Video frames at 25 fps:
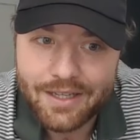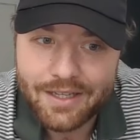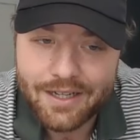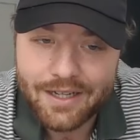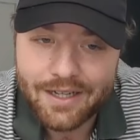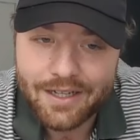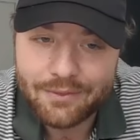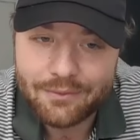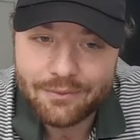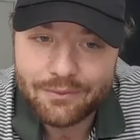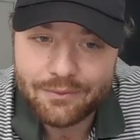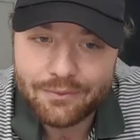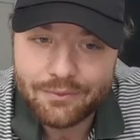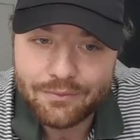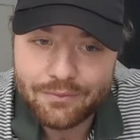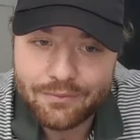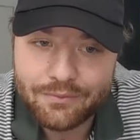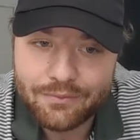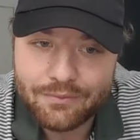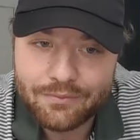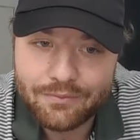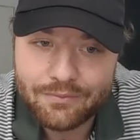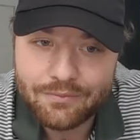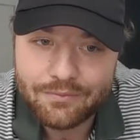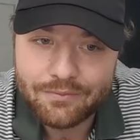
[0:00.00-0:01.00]
kind of
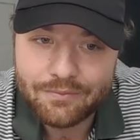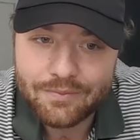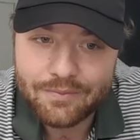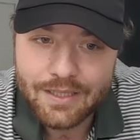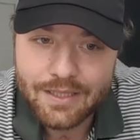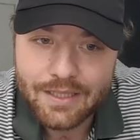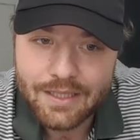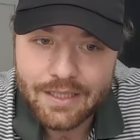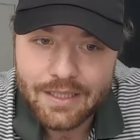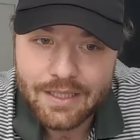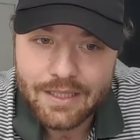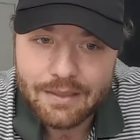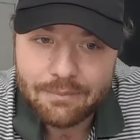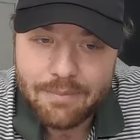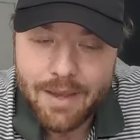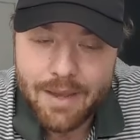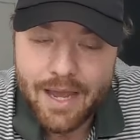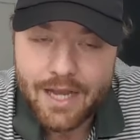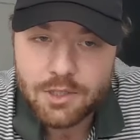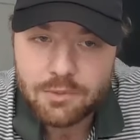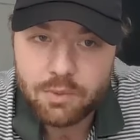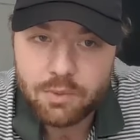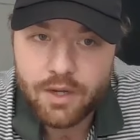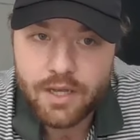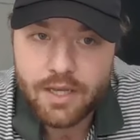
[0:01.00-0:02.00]

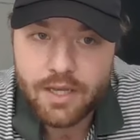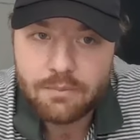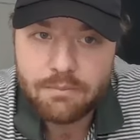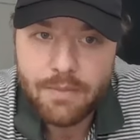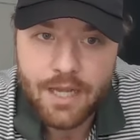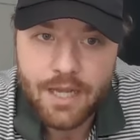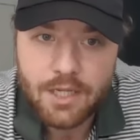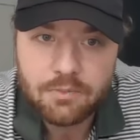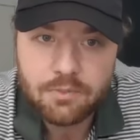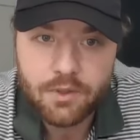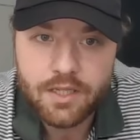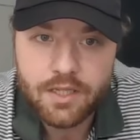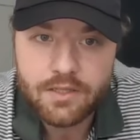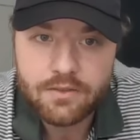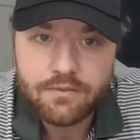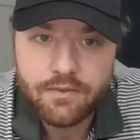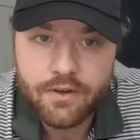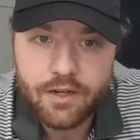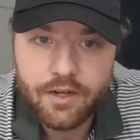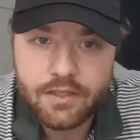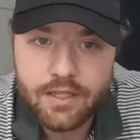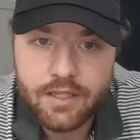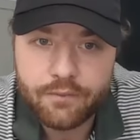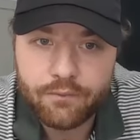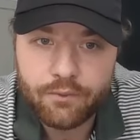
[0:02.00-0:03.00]
match play is
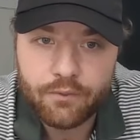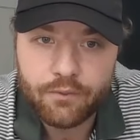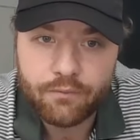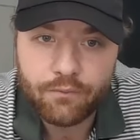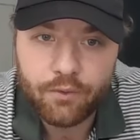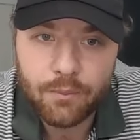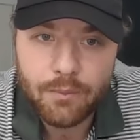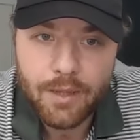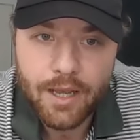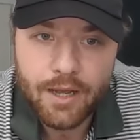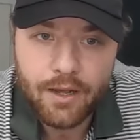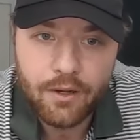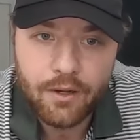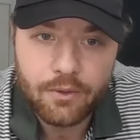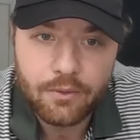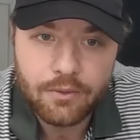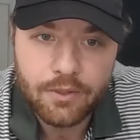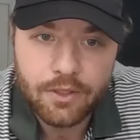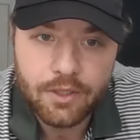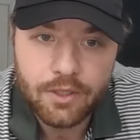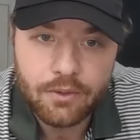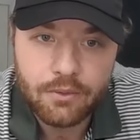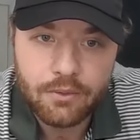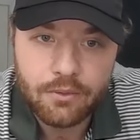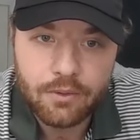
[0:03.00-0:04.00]
very different from how,
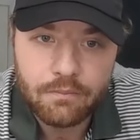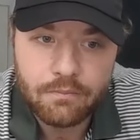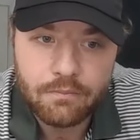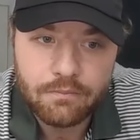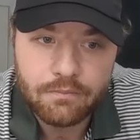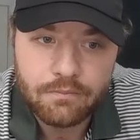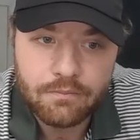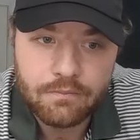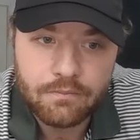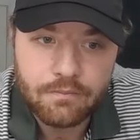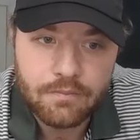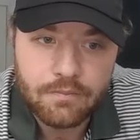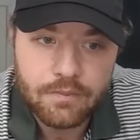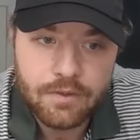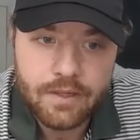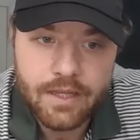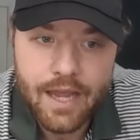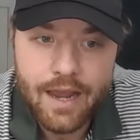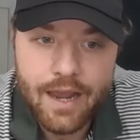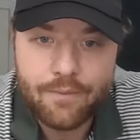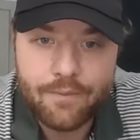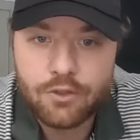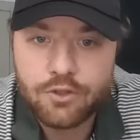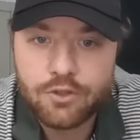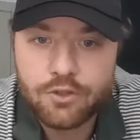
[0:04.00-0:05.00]

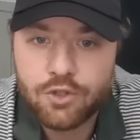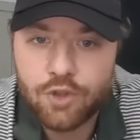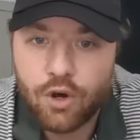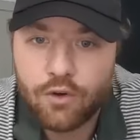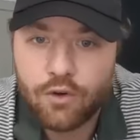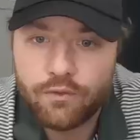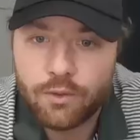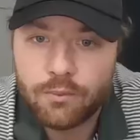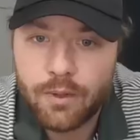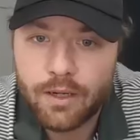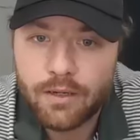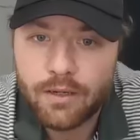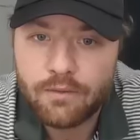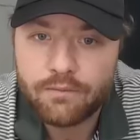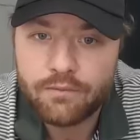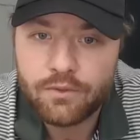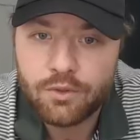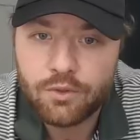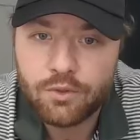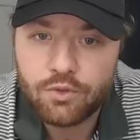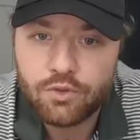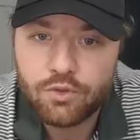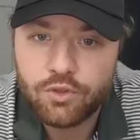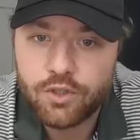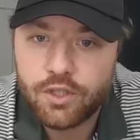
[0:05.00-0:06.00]
the average golfer might
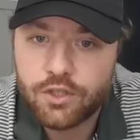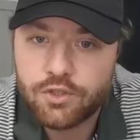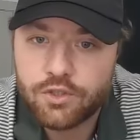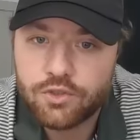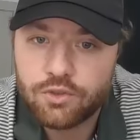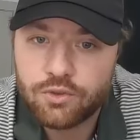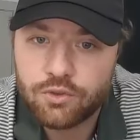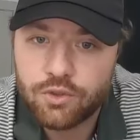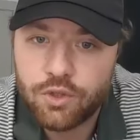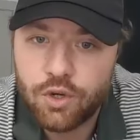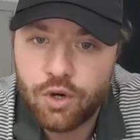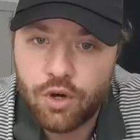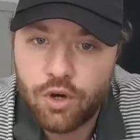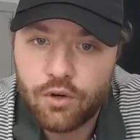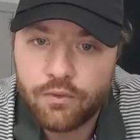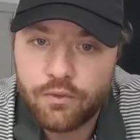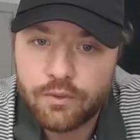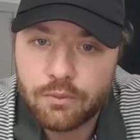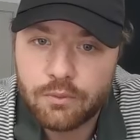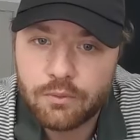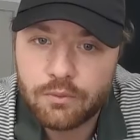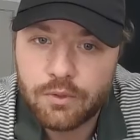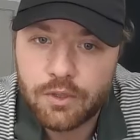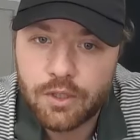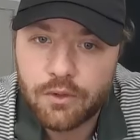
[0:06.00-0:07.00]
view traditional golf,
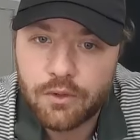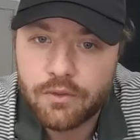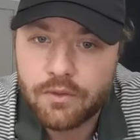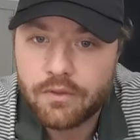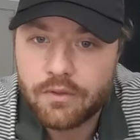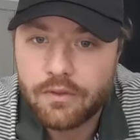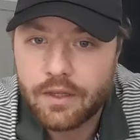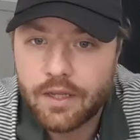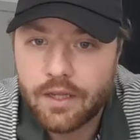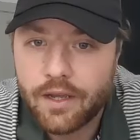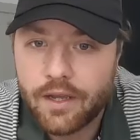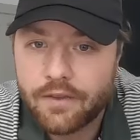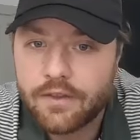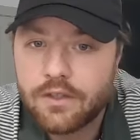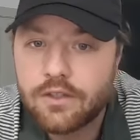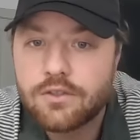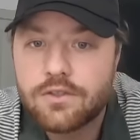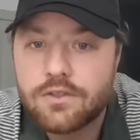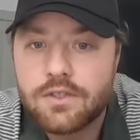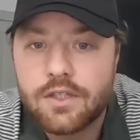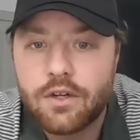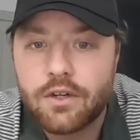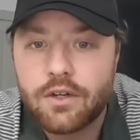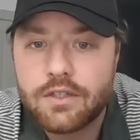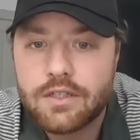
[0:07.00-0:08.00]
and, the kind that you
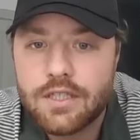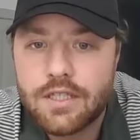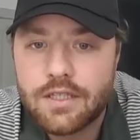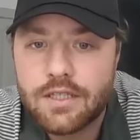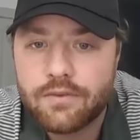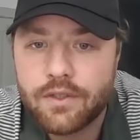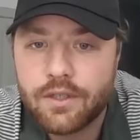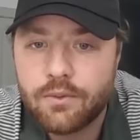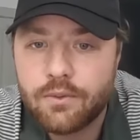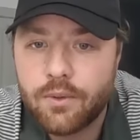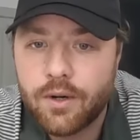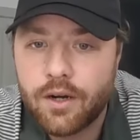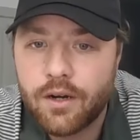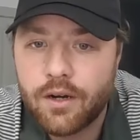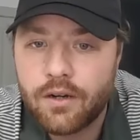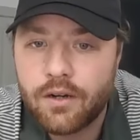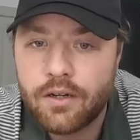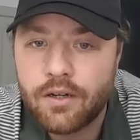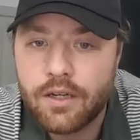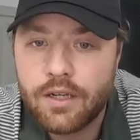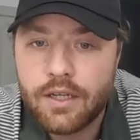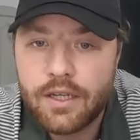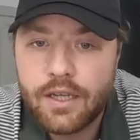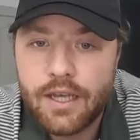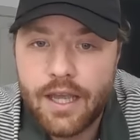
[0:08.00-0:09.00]
see on TV
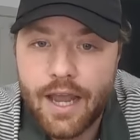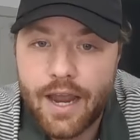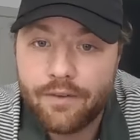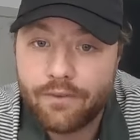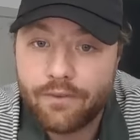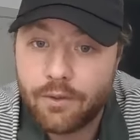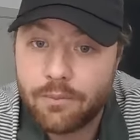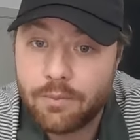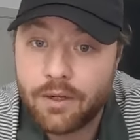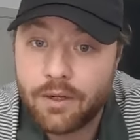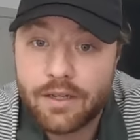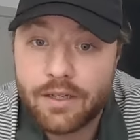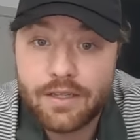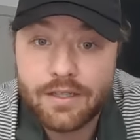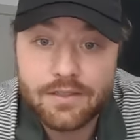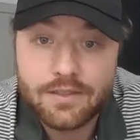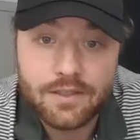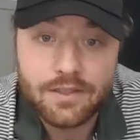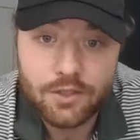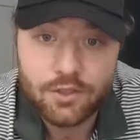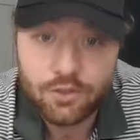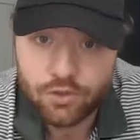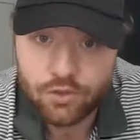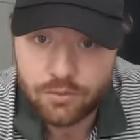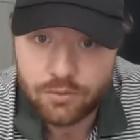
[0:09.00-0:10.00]
where everybody is
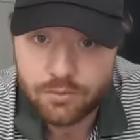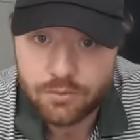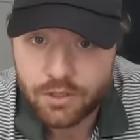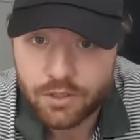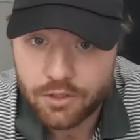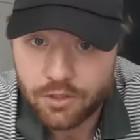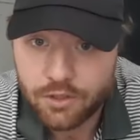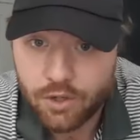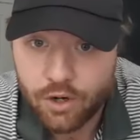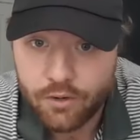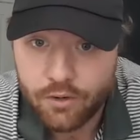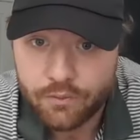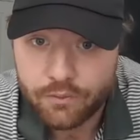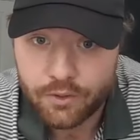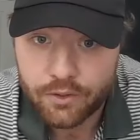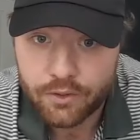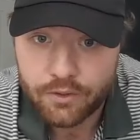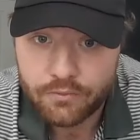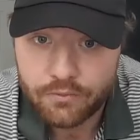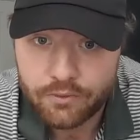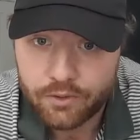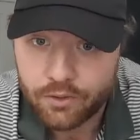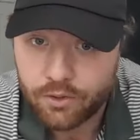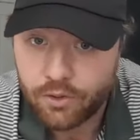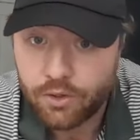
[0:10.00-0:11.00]
an extremely good
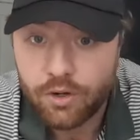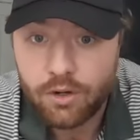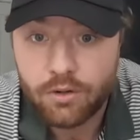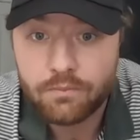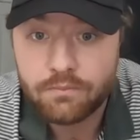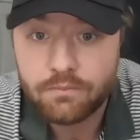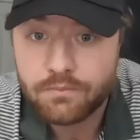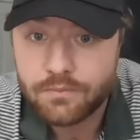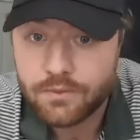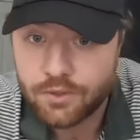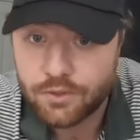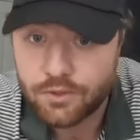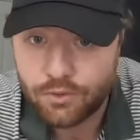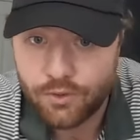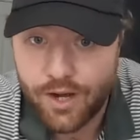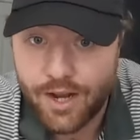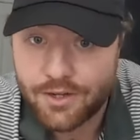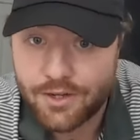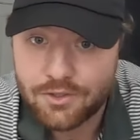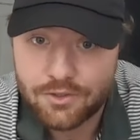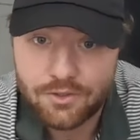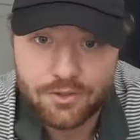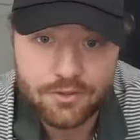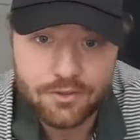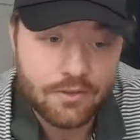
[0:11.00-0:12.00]
golfer. They're all
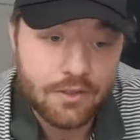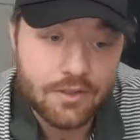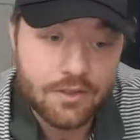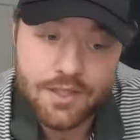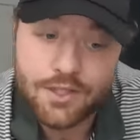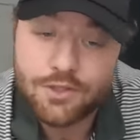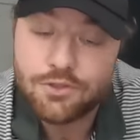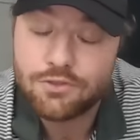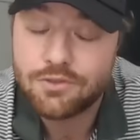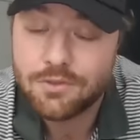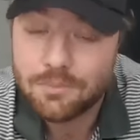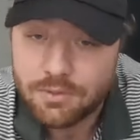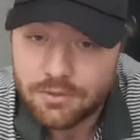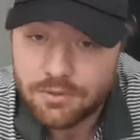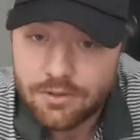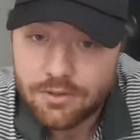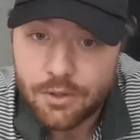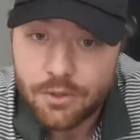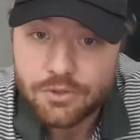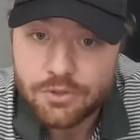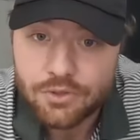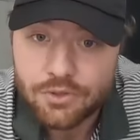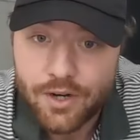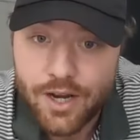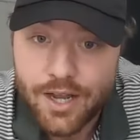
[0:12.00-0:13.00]
scratch or essentially
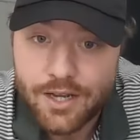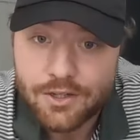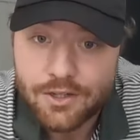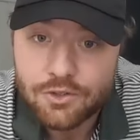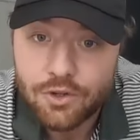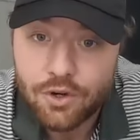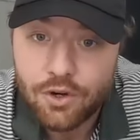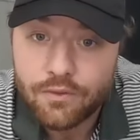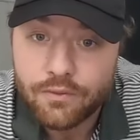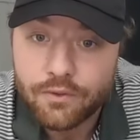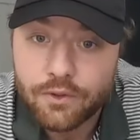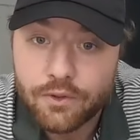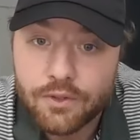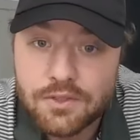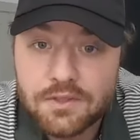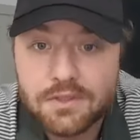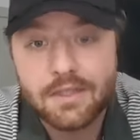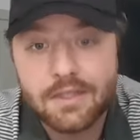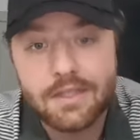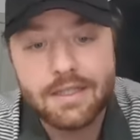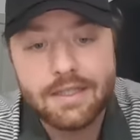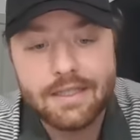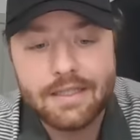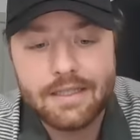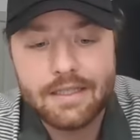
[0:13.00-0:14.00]
below scratch
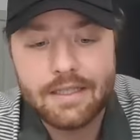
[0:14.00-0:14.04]
golfers.